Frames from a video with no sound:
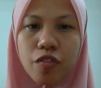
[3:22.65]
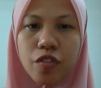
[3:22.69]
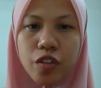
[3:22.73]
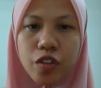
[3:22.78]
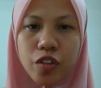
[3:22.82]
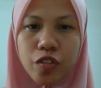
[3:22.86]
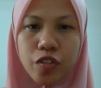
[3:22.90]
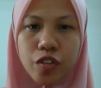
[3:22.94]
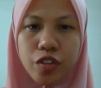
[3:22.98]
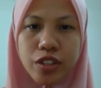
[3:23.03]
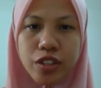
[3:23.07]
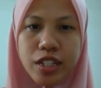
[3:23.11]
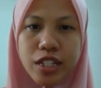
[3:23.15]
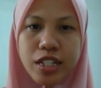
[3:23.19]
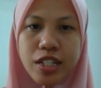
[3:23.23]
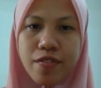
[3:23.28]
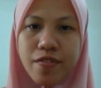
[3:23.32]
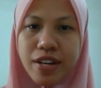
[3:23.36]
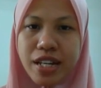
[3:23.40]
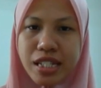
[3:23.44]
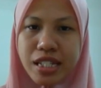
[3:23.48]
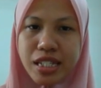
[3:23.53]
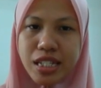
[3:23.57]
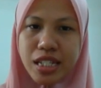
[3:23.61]
photovoltaic
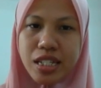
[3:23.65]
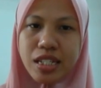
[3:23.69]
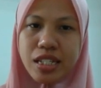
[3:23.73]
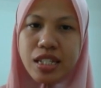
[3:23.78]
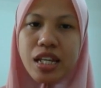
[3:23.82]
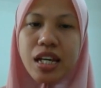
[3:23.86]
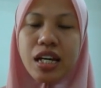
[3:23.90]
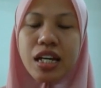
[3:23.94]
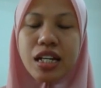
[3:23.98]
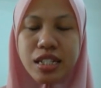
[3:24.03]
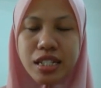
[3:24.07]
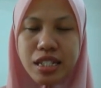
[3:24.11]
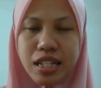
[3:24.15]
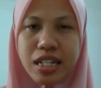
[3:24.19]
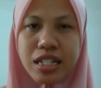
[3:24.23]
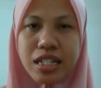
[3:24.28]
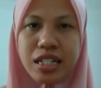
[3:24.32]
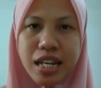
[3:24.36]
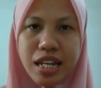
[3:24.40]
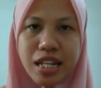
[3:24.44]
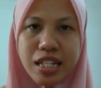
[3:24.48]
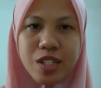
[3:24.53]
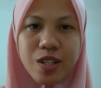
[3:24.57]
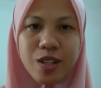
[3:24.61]
devices such
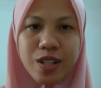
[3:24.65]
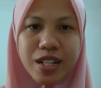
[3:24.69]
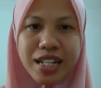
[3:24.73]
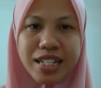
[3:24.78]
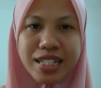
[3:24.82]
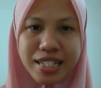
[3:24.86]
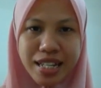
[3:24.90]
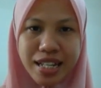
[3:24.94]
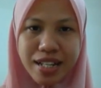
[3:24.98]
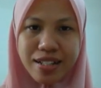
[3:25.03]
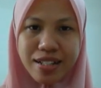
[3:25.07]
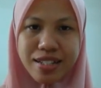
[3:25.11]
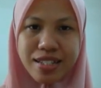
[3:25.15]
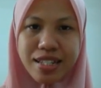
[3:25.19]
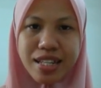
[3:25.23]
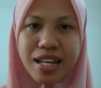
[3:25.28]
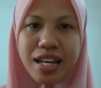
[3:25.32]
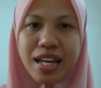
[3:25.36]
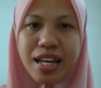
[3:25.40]
as solar cells.